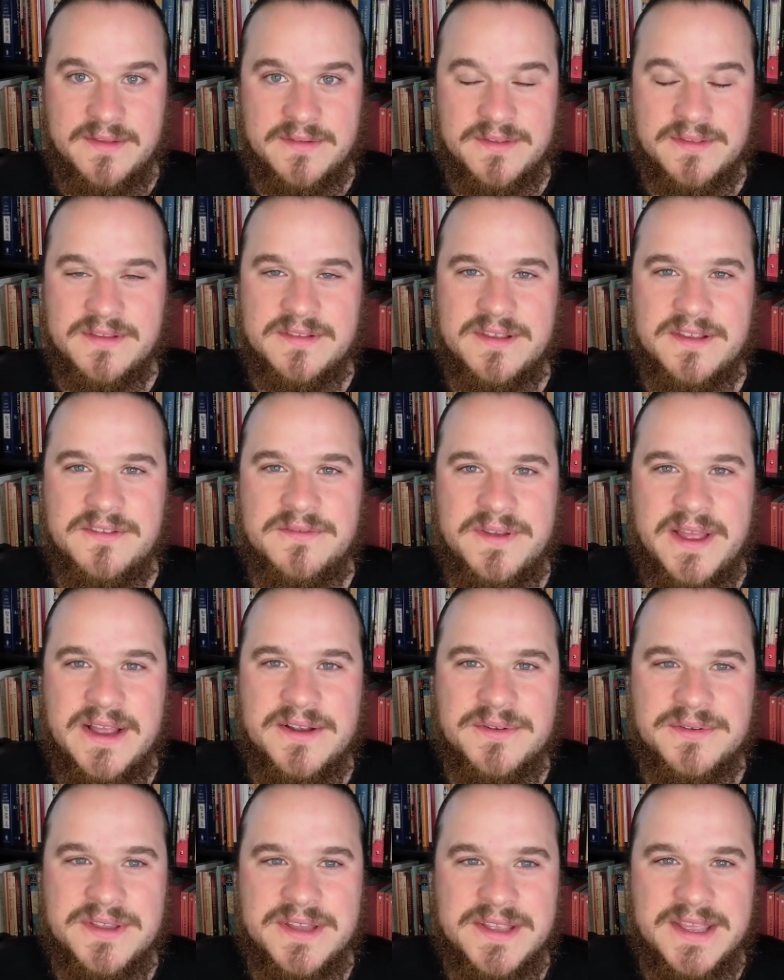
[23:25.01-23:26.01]
So the sense
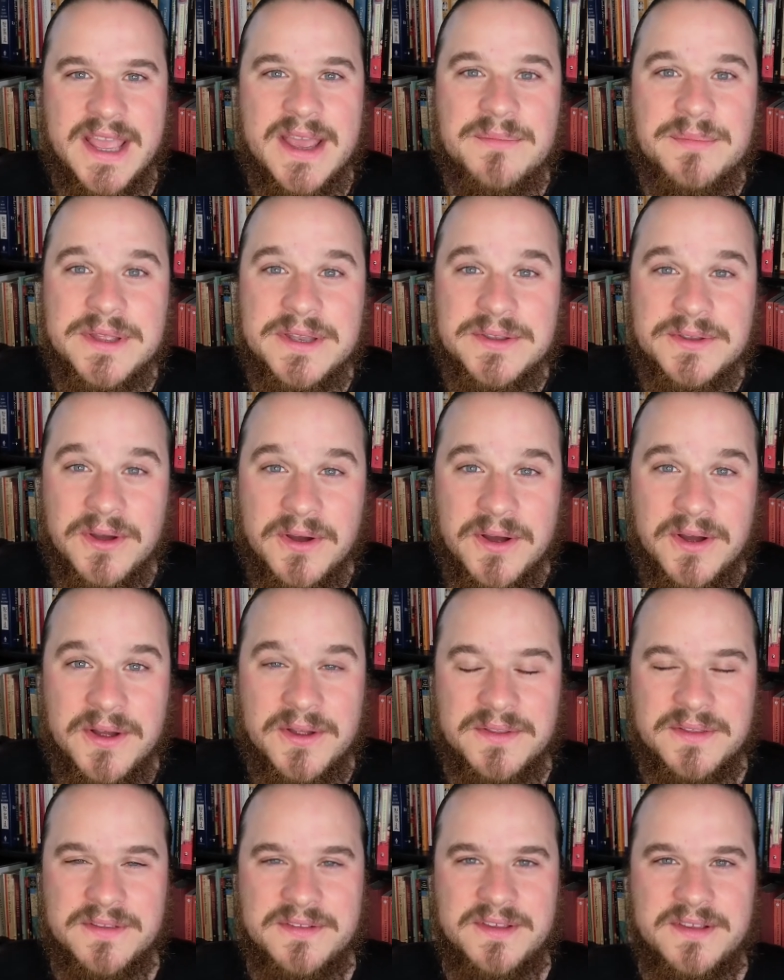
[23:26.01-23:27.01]
faculty can't be
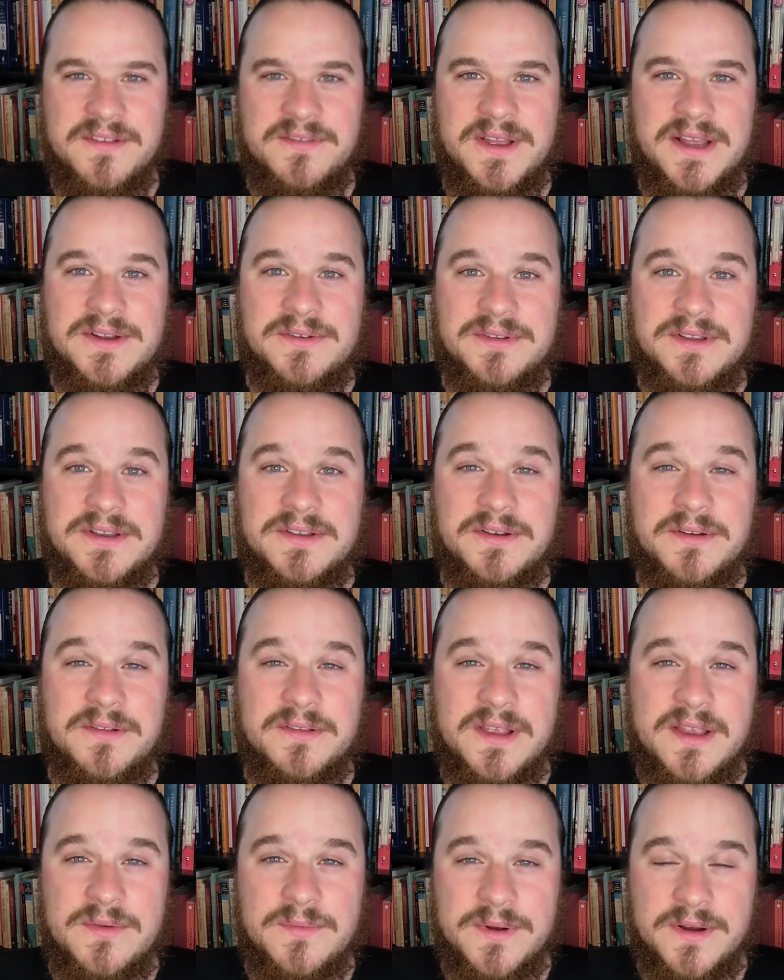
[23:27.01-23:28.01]
dull. The sense faculty
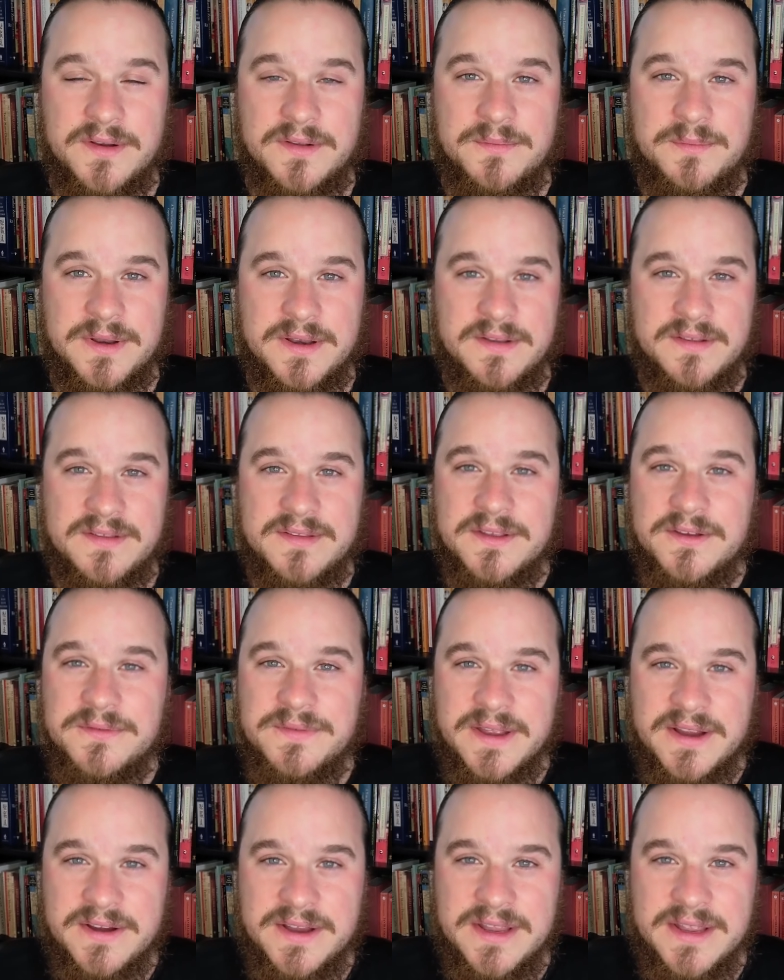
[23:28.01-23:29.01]
turns inwards, but it's still
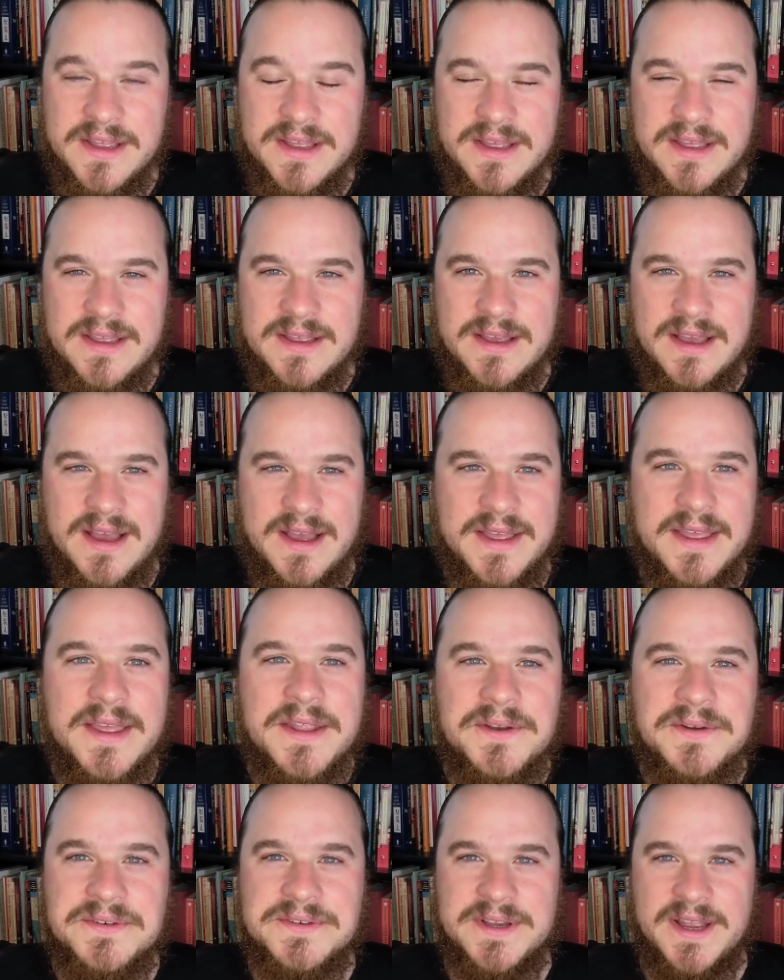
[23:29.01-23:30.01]
very
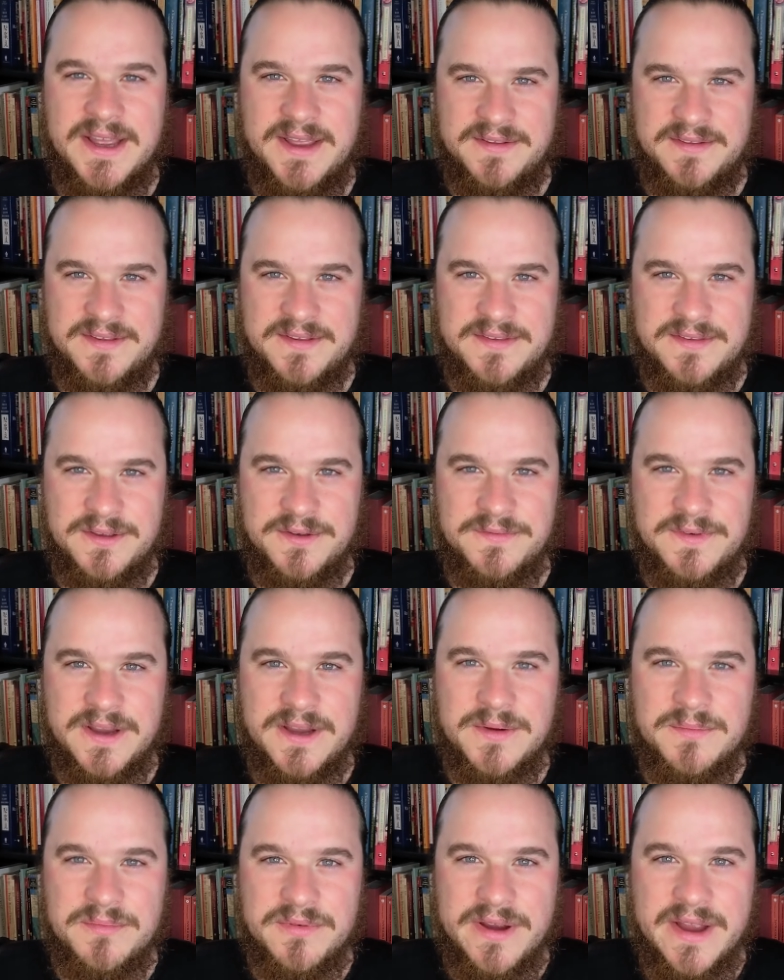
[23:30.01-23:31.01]
energized. It's still
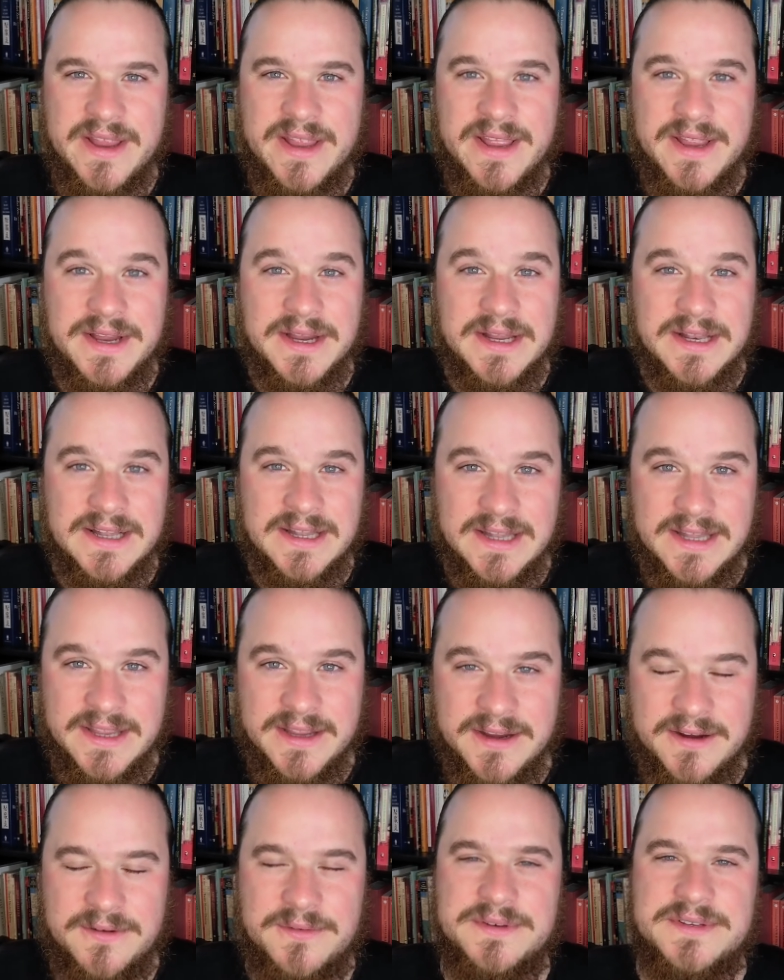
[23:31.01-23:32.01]
very bright and
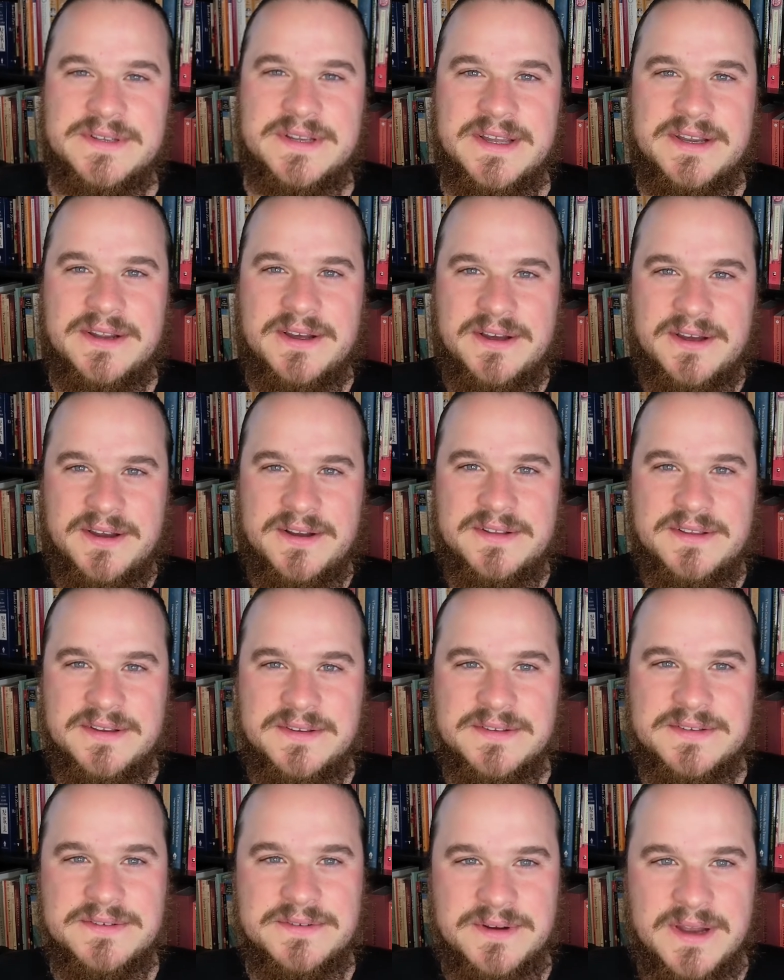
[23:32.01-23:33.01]
clear, which is kind of hard to
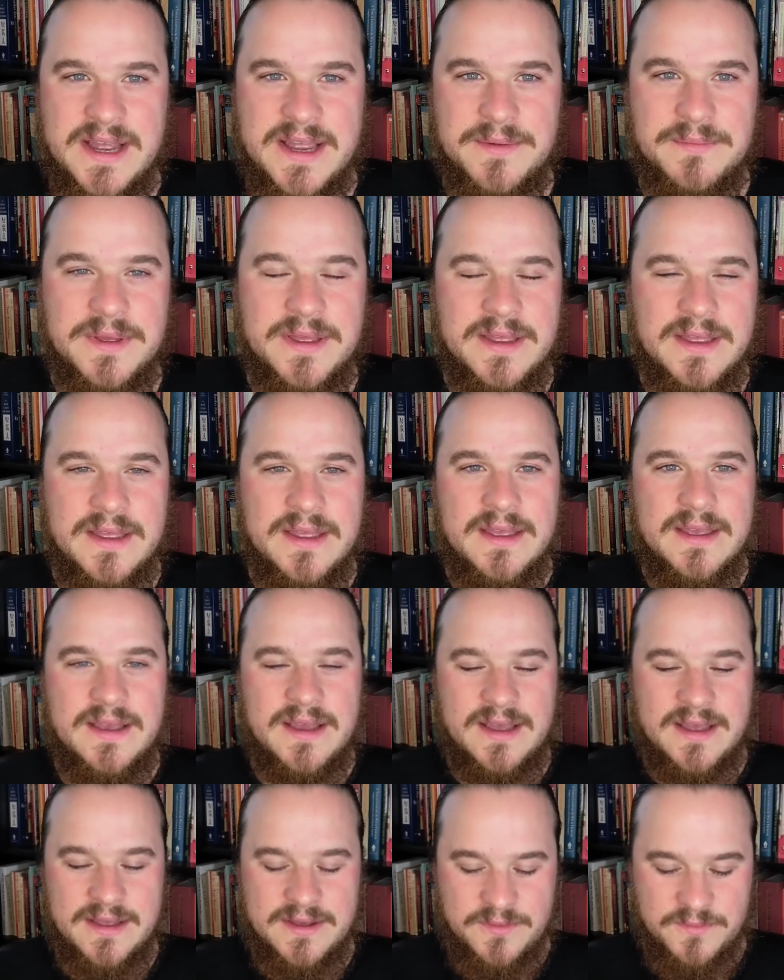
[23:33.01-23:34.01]
describe
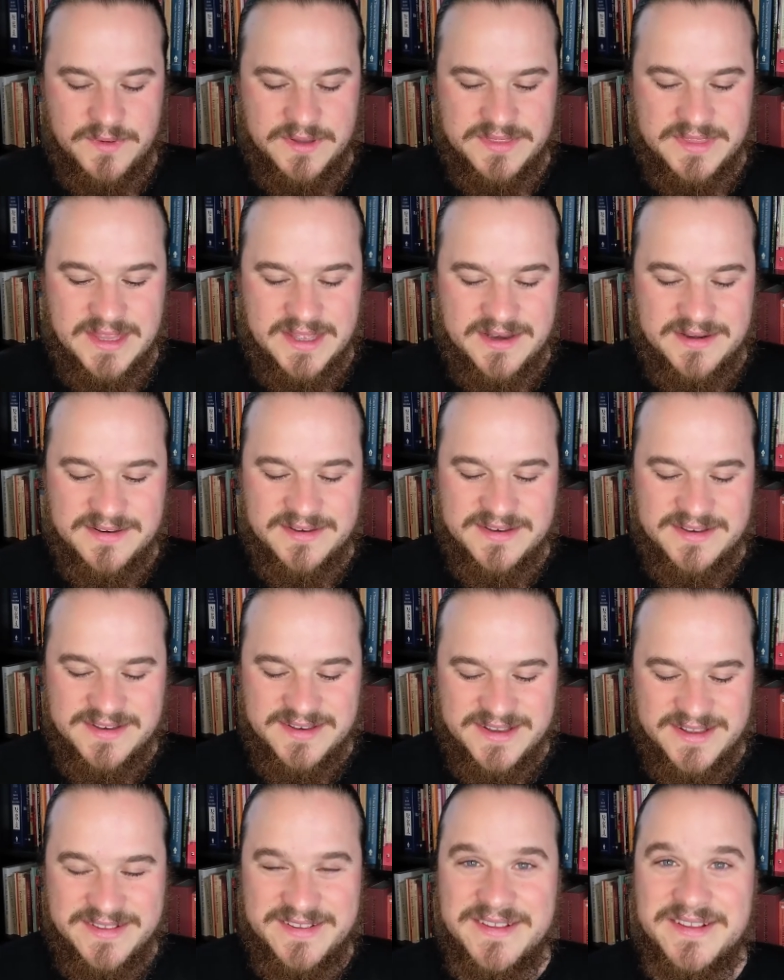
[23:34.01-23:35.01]
what that
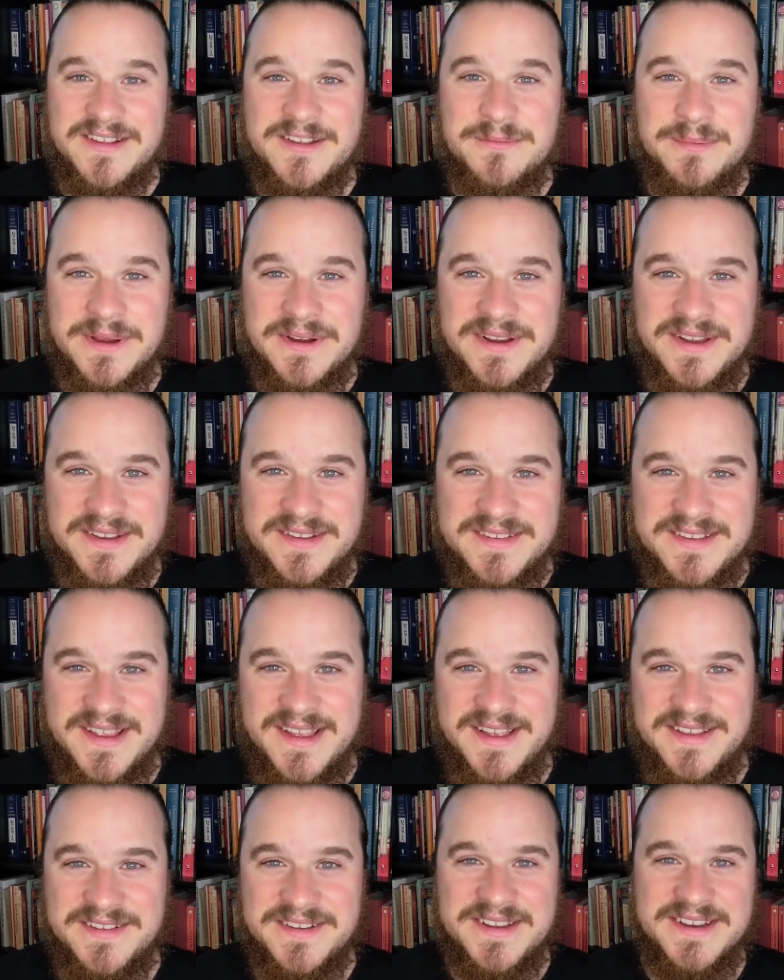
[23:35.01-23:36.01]
is experienced
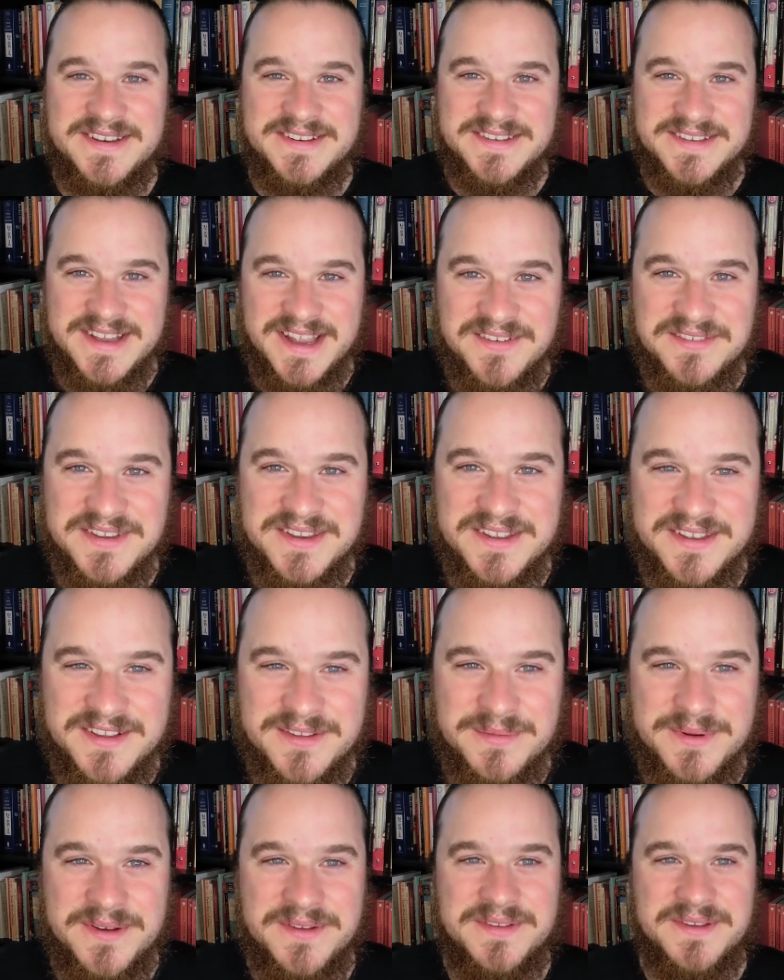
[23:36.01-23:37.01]
as. You kind of just have to
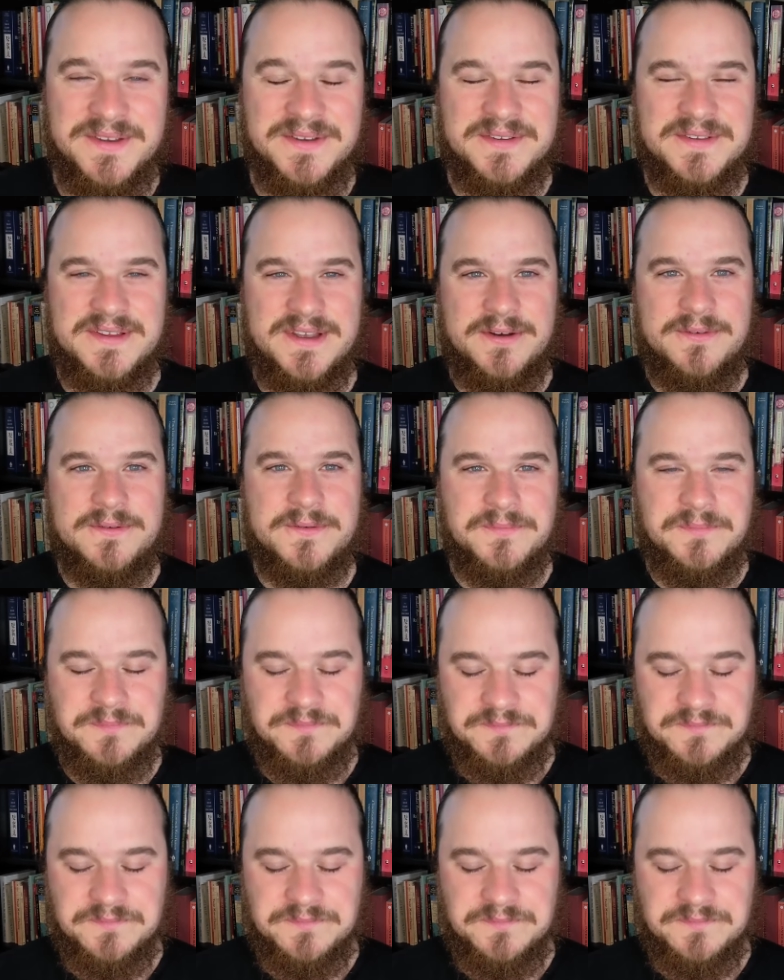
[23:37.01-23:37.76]
experience it yourself.